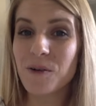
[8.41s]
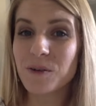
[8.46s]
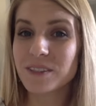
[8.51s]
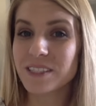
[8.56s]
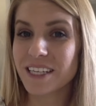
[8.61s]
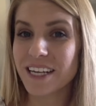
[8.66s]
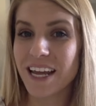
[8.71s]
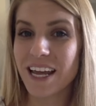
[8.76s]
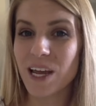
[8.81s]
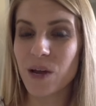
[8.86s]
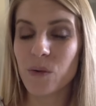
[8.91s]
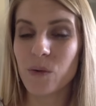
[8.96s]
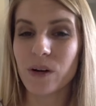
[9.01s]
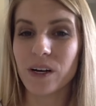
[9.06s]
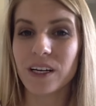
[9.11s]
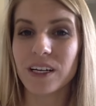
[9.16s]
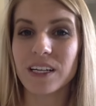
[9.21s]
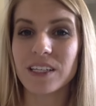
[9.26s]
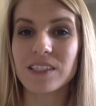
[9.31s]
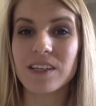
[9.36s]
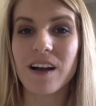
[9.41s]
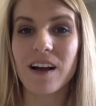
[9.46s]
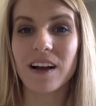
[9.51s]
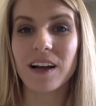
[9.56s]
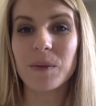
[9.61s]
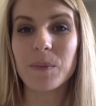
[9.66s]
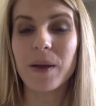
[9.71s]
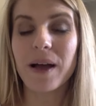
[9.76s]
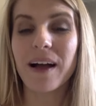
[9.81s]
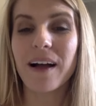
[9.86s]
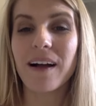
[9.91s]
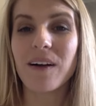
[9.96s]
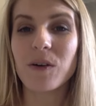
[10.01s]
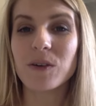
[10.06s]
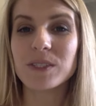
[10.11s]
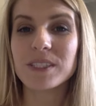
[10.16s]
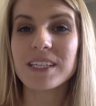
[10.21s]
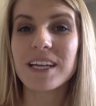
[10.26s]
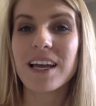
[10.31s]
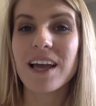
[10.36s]
Today we're going to talk
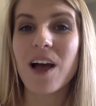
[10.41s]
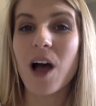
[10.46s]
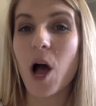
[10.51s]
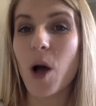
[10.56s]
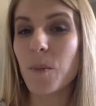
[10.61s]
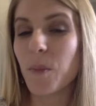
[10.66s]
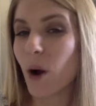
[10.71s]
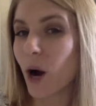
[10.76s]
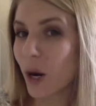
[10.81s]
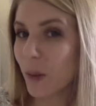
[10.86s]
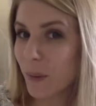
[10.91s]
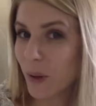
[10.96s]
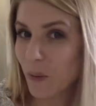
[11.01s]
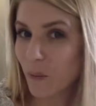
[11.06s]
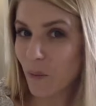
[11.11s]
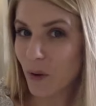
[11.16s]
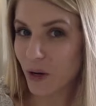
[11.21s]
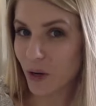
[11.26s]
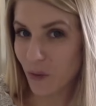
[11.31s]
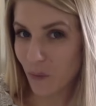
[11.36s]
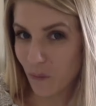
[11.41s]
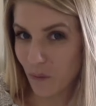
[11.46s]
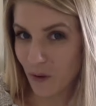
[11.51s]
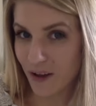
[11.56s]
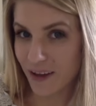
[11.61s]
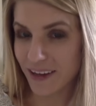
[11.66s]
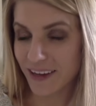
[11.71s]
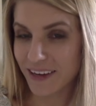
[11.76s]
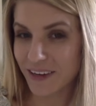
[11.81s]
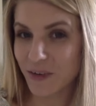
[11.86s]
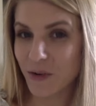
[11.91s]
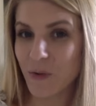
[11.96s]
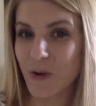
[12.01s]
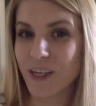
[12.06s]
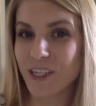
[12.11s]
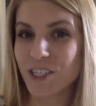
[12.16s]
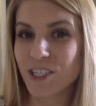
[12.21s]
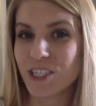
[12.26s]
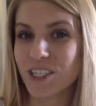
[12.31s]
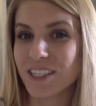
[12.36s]
about Apartment 101
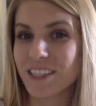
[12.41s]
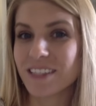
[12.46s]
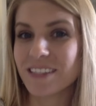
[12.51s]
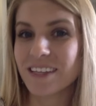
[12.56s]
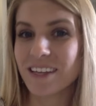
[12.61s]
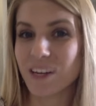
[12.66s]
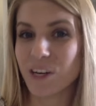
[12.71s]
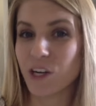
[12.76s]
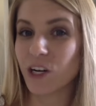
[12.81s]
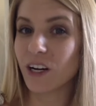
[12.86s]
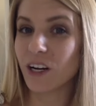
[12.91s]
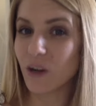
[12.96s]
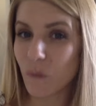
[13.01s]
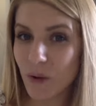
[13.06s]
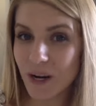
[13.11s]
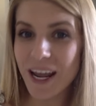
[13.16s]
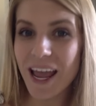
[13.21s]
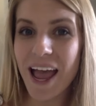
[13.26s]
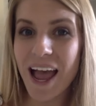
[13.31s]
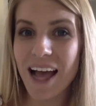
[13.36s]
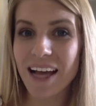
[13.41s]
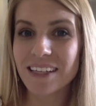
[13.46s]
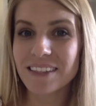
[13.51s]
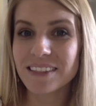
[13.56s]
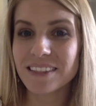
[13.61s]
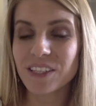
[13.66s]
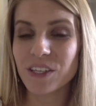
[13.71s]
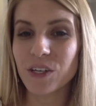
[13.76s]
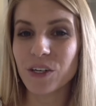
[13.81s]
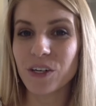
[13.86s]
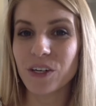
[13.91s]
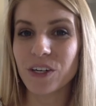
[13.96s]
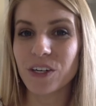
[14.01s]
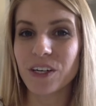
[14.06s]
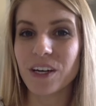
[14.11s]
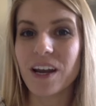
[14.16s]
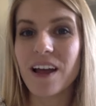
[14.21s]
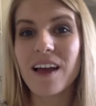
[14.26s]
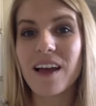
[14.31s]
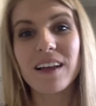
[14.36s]
questions that you're going to want to ask your
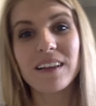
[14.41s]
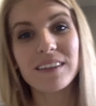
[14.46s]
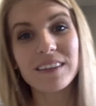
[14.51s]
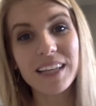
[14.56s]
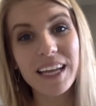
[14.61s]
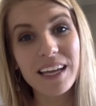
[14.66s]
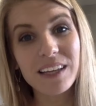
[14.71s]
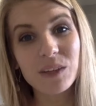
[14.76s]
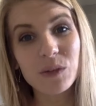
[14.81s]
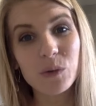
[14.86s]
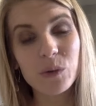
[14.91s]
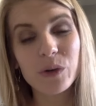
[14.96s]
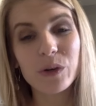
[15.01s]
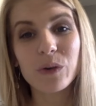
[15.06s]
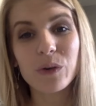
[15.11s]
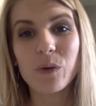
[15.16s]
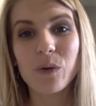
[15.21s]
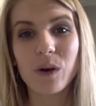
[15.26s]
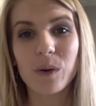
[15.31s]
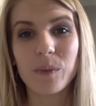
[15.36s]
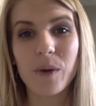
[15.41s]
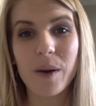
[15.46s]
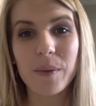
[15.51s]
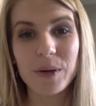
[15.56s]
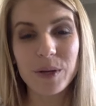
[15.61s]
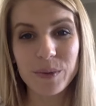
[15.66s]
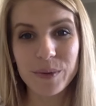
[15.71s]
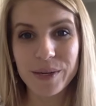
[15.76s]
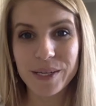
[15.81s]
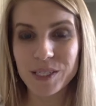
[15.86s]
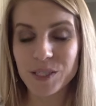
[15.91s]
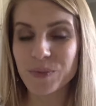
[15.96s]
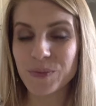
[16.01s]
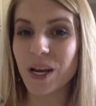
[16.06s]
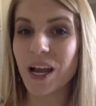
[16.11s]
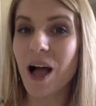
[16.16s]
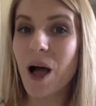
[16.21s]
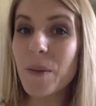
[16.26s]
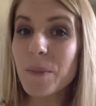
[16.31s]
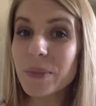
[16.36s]
landlord or property
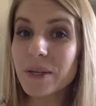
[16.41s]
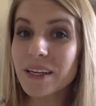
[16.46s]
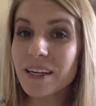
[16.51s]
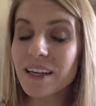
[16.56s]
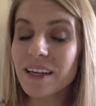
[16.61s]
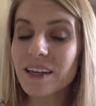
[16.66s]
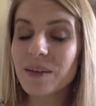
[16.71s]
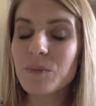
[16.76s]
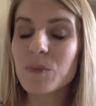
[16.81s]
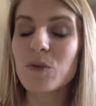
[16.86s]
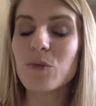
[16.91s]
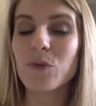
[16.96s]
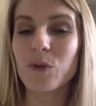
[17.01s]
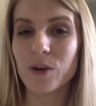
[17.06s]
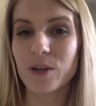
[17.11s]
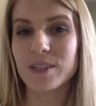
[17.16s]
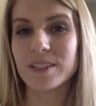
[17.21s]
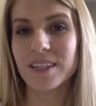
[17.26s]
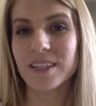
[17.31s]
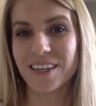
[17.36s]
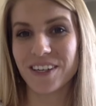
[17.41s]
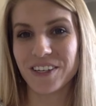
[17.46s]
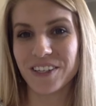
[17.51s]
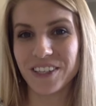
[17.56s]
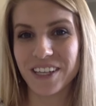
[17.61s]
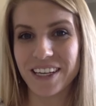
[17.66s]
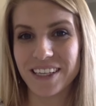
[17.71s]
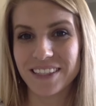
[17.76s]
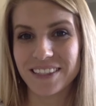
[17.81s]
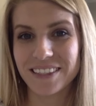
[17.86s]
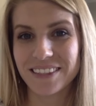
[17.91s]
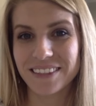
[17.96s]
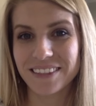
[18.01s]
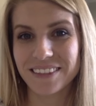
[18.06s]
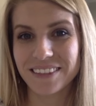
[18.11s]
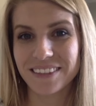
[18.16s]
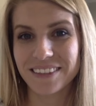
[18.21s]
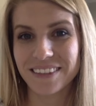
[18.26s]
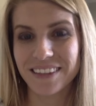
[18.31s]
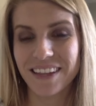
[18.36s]
management company before you sign your lease.
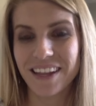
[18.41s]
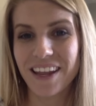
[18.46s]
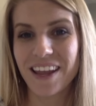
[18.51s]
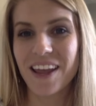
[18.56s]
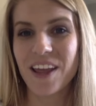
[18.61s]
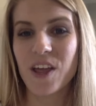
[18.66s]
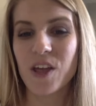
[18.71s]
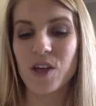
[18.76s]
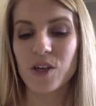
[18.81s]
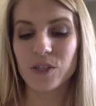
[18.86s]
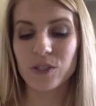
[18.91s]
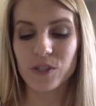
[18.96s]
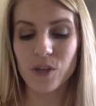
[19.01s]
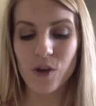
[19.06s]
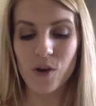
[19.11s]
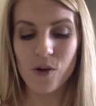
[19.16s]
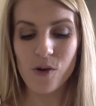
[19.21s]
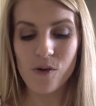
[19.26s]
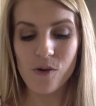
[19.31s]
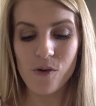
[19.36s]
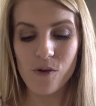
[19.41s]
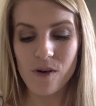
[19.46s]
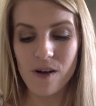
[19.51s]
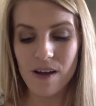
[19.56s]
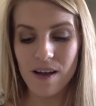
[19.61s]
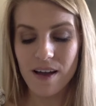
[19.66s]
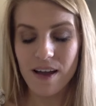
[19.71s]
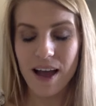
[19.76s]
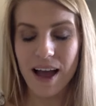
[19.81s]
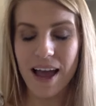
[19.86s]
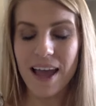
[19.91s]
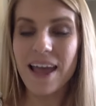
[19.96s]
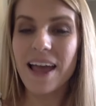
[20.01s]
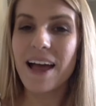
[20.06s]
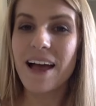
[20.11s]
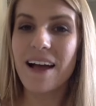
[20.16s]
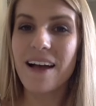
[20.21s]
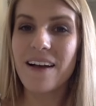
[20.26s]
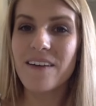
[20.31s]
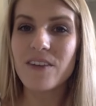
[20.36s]
So I
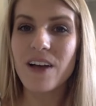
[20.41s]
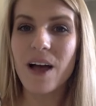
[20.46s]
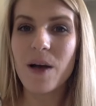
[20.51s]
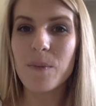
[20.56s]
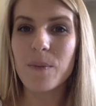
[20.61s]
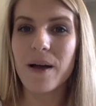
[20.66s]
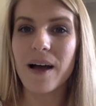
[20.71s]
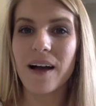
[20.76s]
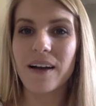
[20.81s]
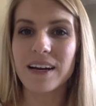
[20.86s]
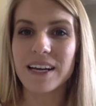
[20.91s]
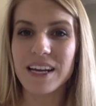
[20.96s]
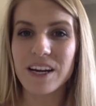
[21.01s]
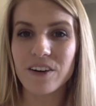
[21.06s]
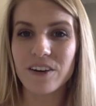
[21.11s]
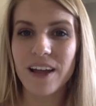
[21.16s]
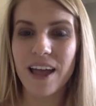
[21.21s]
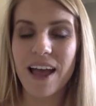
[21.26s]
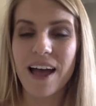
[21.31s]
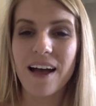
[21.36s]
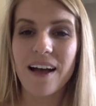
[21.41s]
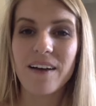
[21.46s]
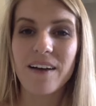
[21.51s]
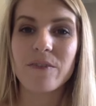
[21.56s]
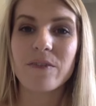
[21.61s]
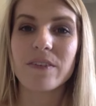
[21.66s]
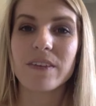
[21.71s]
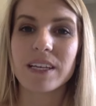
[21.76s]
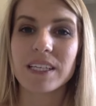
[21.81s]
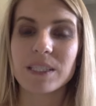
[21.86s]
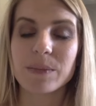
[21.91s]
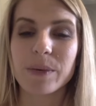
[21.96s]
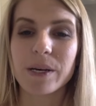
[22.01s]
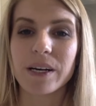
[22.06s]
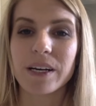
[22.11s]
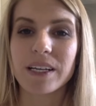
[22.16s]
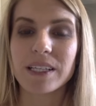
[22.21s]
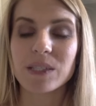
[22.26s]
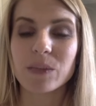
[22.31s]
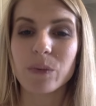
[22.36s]
have about a year and a half
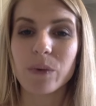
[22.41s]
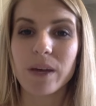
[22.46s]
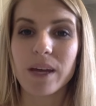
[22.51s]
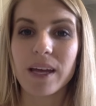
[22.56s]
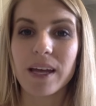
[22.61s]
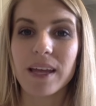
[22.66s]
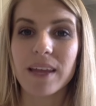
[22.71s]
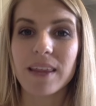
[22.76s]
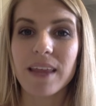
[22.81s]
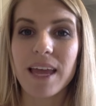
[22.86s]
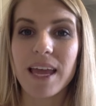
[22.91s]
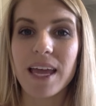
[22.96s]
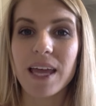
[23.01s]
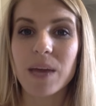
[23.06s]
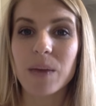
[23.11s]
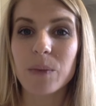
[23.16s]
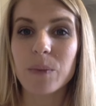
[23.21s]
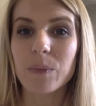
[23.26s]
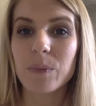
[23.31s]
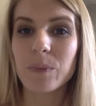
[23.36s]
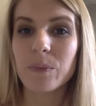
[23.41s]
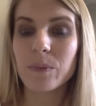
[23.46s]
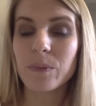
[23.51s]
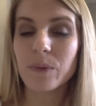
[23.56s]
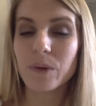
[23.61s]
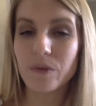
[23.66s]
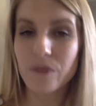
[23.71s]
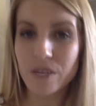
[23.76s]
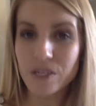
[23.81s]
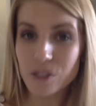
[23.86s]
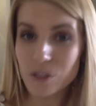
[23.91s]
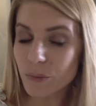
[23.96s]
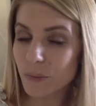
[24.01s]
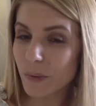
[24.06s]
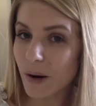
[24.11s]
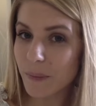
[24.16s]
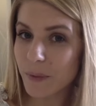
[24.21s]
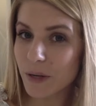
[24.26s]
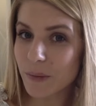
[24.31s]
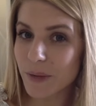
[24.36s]
experience with a professional
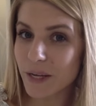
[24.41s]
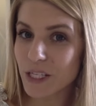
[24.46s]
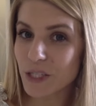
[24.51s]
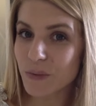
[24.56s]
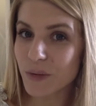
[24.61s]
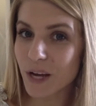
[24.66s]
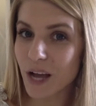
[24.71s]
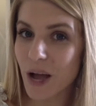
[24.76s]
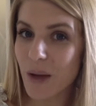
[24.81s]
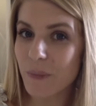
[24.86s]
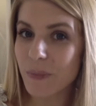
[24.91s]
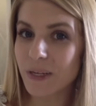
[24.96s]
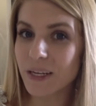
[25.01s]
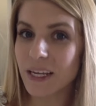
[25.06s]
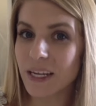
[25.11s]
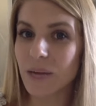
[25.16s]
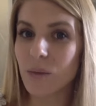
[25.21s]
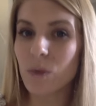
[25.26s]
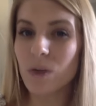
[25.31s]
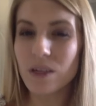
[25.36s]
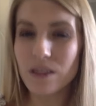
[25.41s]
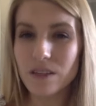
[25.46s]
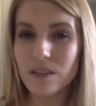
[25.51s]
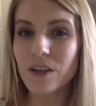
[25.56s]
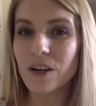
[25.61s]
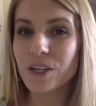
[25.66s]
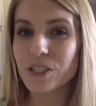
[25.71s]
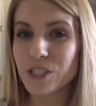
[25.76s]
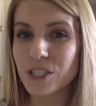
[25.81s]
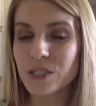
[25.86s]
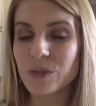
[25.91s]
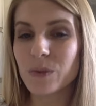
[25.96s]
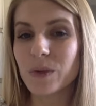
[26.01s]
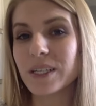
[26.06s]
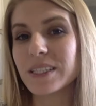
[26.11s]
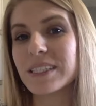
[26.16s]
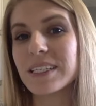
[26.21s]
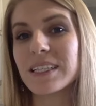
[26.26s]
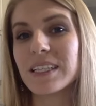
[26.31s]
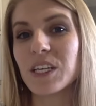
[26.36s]
property management company, one of the largest
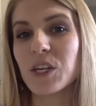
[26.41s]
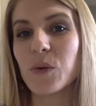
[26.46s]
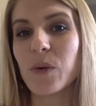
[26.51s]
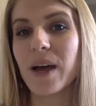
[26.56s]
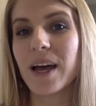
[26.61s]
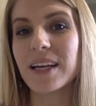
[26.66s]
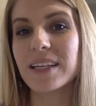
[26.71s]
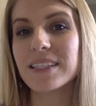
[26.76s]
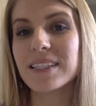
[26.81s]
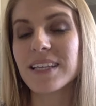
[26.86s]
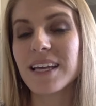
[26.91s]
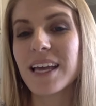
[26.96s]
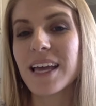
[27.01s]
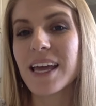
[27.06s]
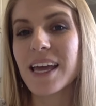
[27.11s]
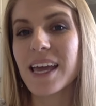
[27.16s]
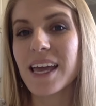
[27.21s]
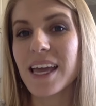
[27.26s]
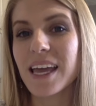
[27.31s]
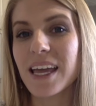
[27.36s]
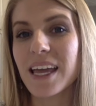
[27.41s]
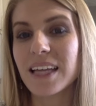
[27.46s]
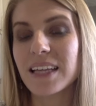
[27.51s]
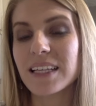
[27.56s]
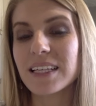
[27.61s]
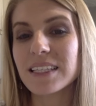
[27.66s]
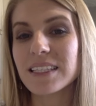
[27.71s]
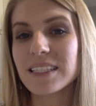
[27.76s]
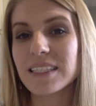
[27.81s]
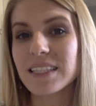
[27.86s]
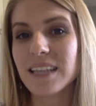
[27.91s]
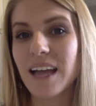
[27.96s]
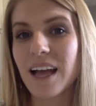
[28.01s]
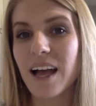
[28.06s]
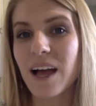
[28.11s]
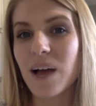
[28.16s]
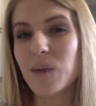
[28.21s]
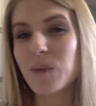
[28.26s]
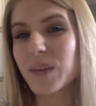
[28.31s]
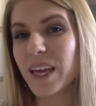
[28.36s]
ones in the U.S., and this
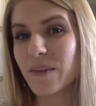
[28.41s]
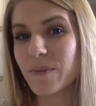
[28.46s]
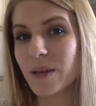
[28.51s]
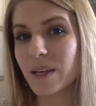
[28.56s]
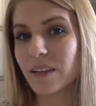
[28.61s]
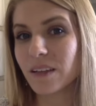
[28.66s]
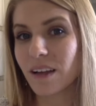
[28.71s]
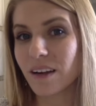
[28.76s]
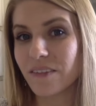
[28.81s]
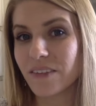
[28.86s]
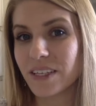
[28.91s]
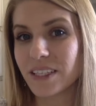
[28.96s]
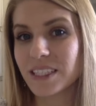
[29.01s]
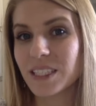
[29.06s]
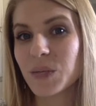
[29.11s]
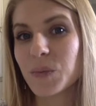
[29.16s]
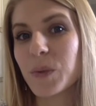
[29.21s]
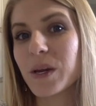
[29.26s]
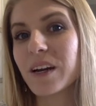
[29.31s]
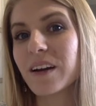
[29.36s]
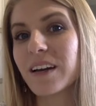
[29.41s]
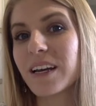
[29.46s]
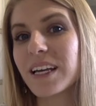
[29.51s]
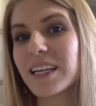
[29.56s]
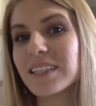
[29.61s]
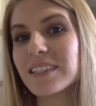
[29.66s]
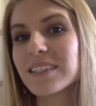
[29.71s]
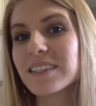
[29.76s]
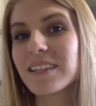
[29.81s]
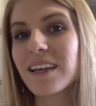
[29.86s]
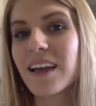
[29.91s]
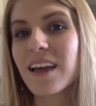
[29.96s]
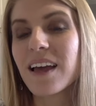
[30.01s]
gave me a lot of experience